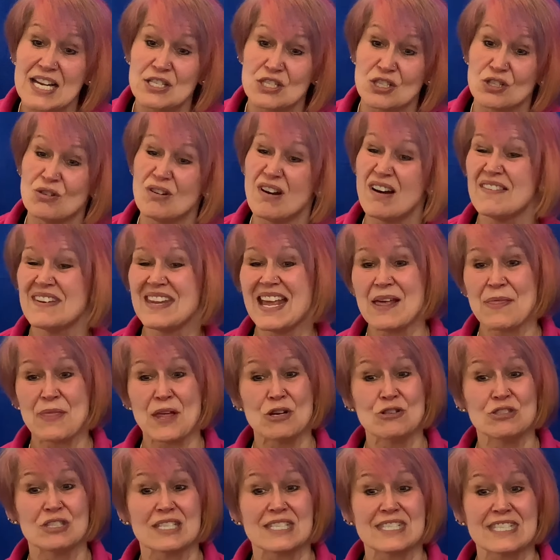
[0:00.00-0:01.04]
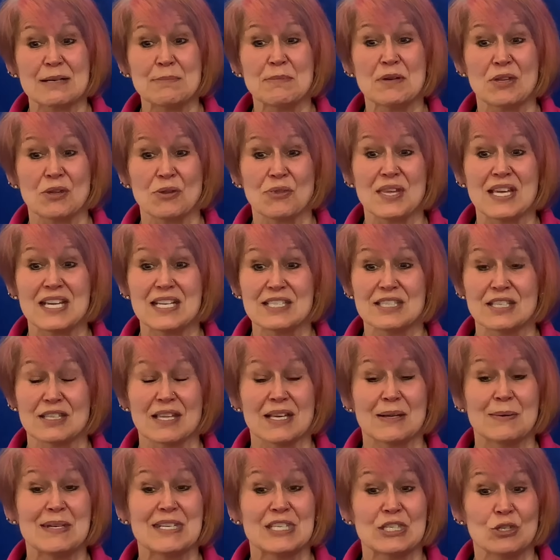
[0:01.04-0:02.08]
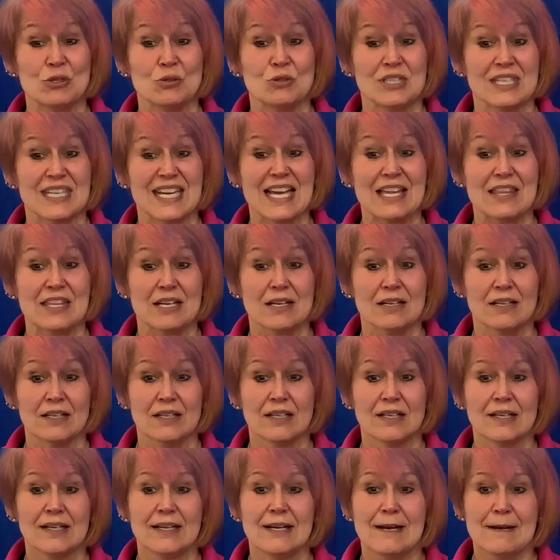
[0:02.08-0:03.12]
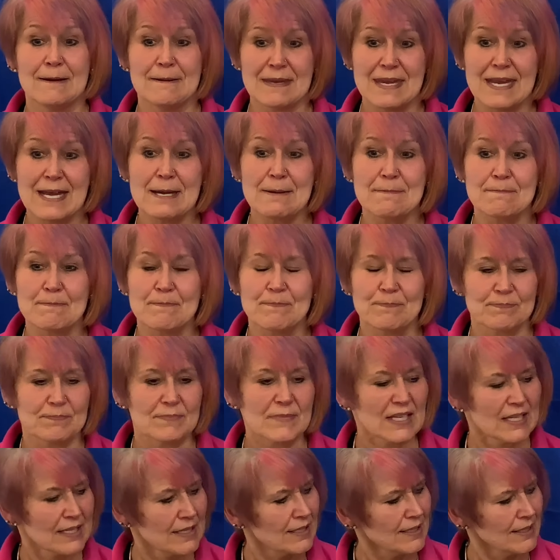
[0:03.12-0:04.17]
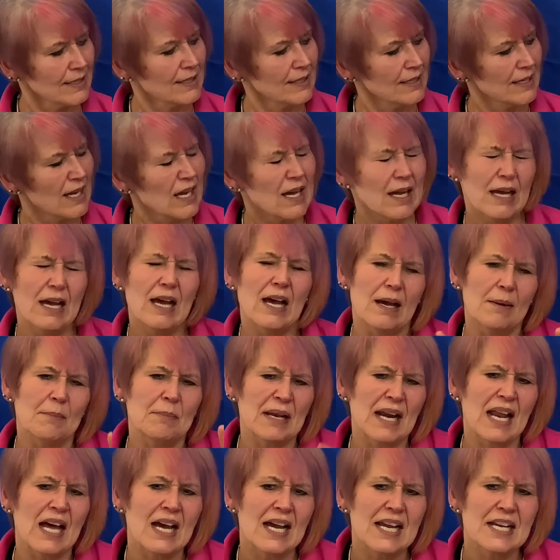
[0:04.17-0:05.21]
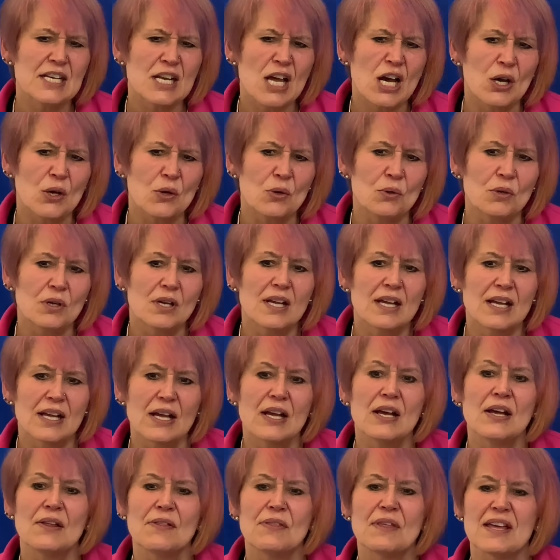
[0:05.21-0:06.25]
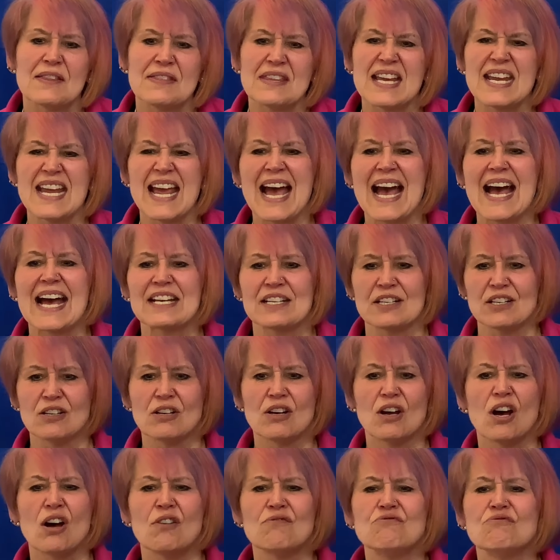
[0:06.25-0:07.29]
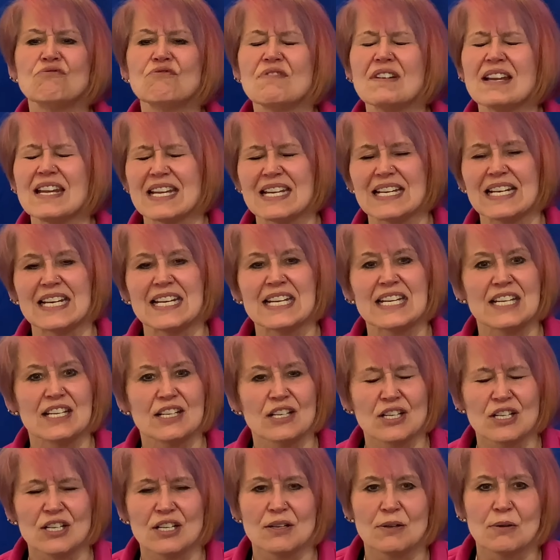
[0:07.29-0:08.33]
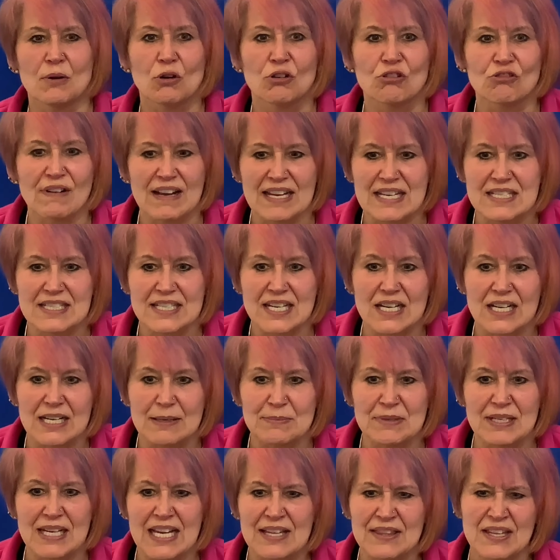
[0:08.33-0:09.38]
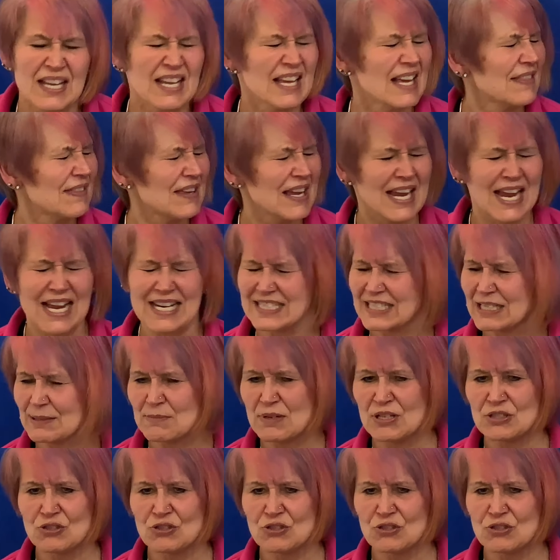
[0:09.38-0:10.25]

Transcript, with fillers: do. Oh yeah, those are some of the things that they do together. Yeah. But I know that they had a really great time together. They had some